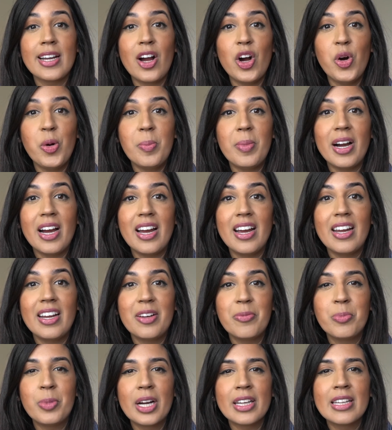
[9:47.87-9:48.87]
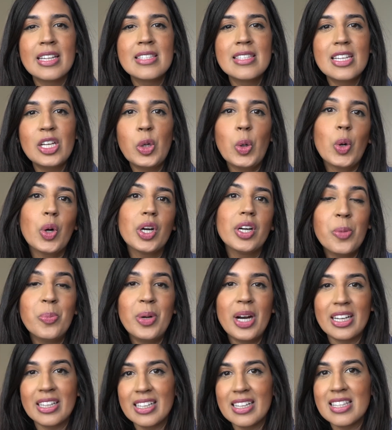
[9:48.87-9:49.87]
out my pregnancy core
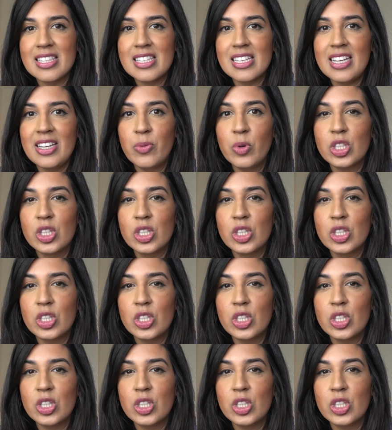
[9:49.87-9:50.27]
pregnancy,